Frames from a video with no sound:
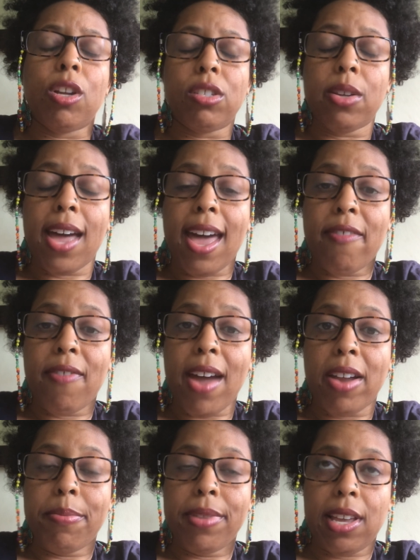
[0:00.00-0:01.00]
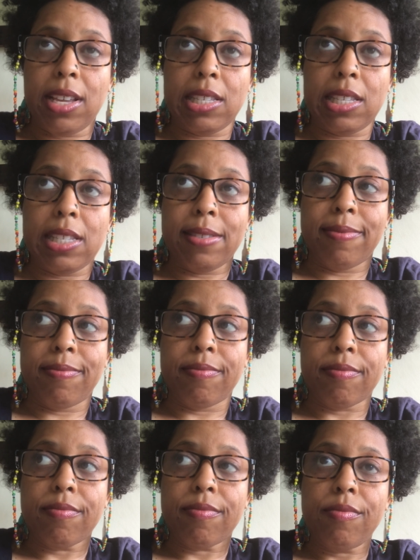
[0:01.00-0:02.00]
So I found a place.
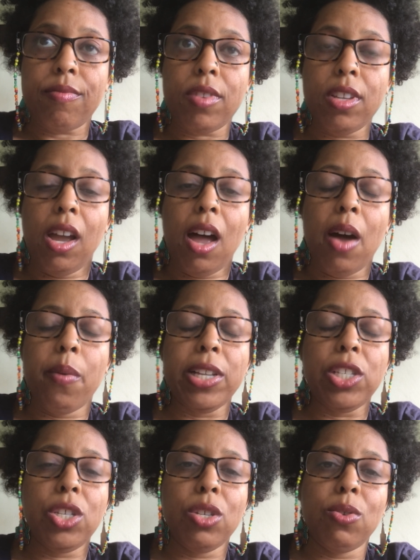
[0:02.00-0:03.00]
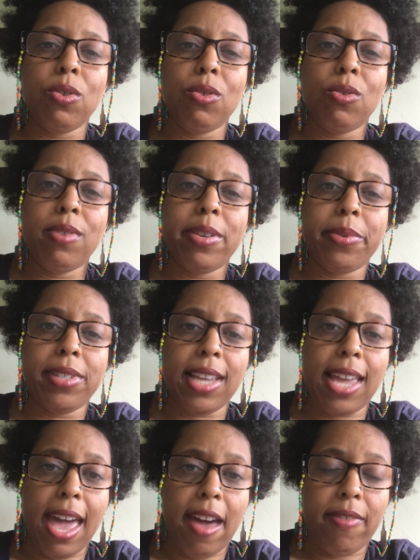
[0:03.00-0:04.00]
I went to, it was a
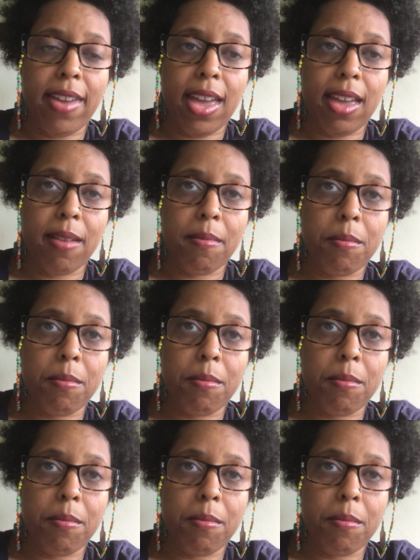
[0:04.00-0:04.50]
cafe.